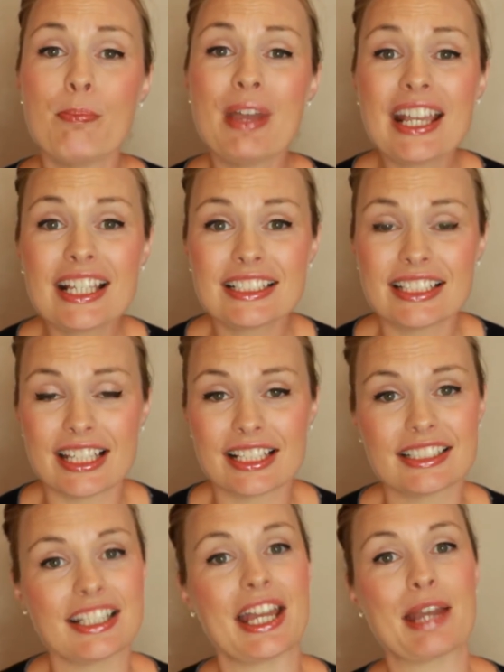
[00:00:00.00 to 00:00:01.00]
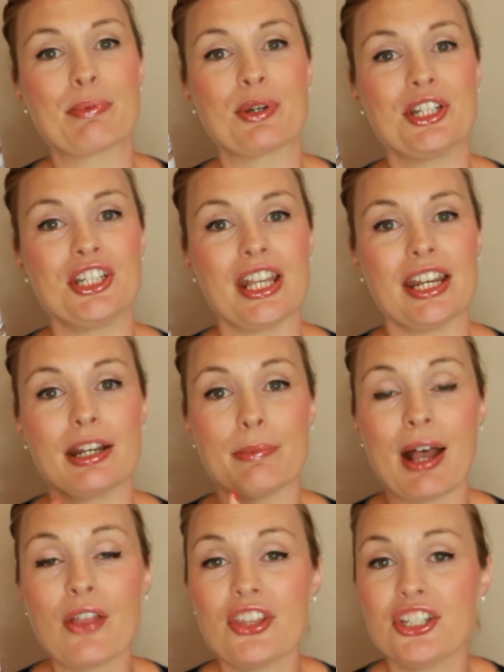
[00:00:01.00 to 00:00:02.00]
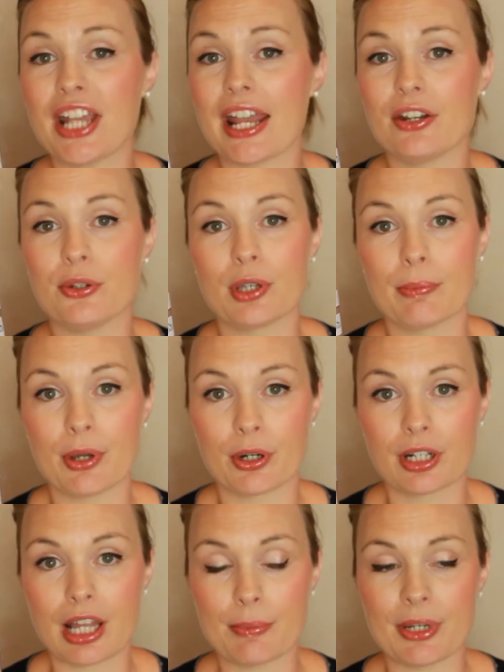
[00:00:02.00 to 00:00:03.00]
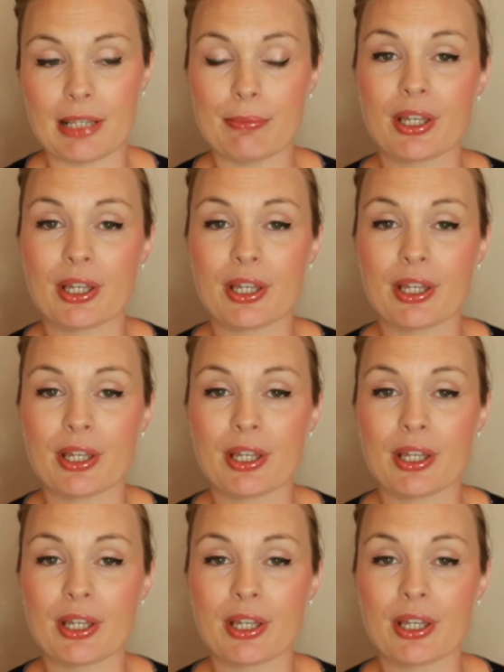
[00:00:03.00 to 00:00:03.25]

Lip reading: biggest things that I appreciated about the Chattanooga Butter Company,